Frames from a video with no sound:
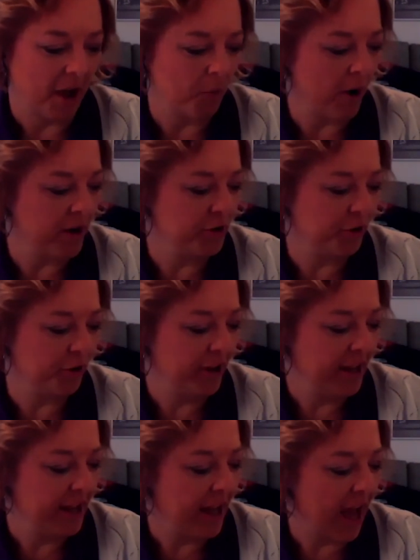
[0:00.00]
I
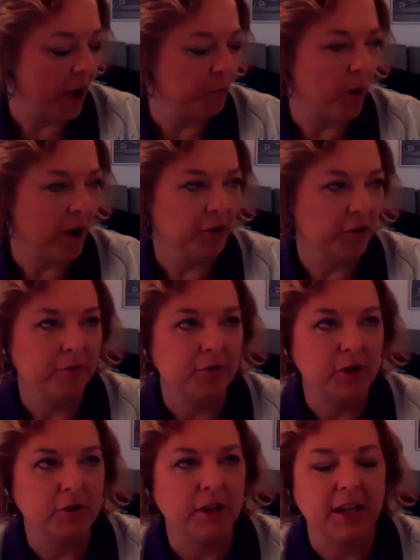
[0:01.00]
wonder
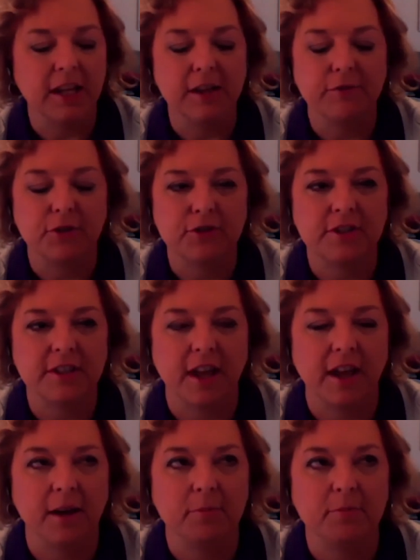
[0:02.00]
if you could, if there's
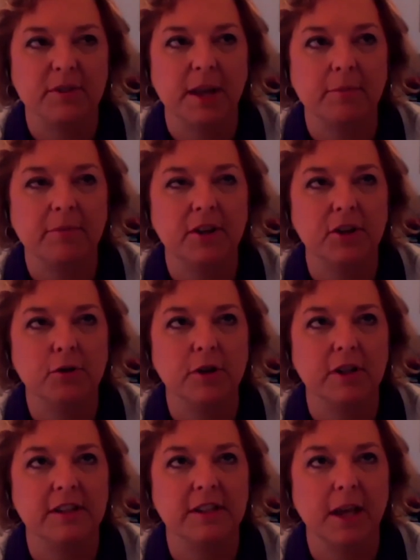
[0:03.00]
something you
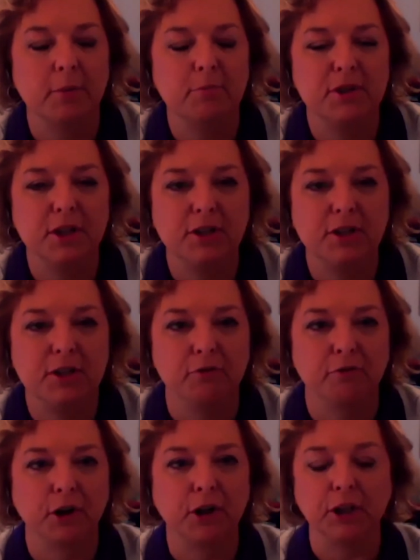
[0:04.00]
could substitute
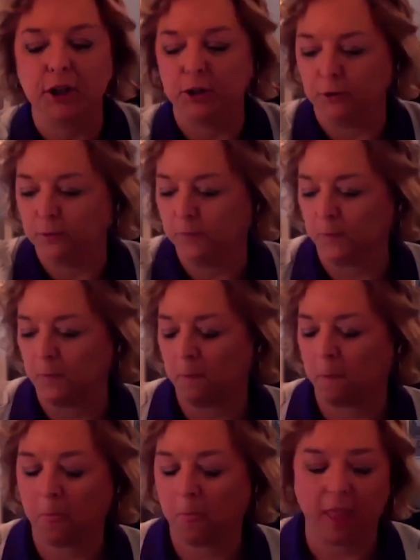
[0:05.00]
for glue.
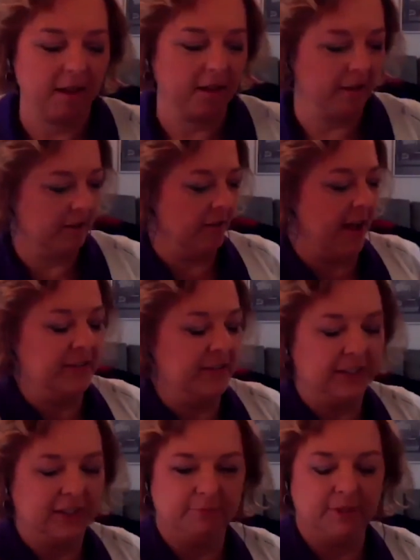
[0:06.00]
I'll
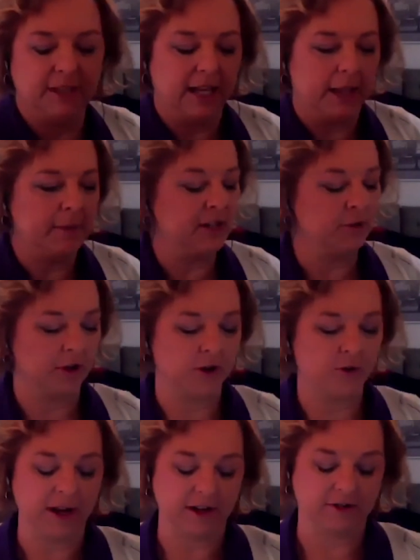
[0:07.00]
have to, let me do a
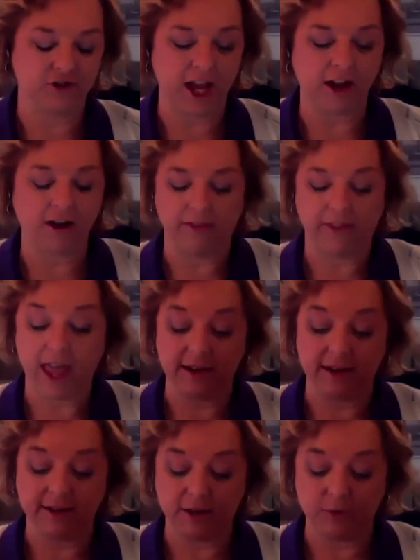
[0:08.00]
quick check on
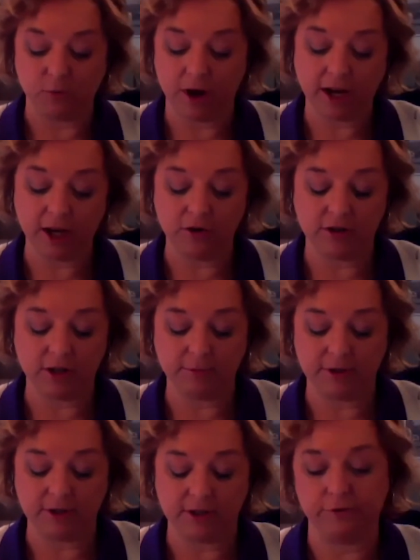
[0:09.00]
that and see what can you
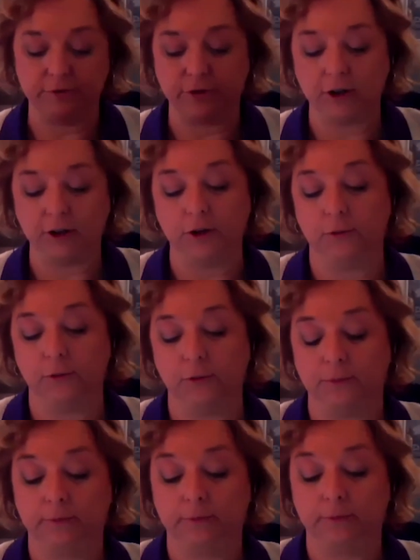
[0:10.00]
substitute for glue.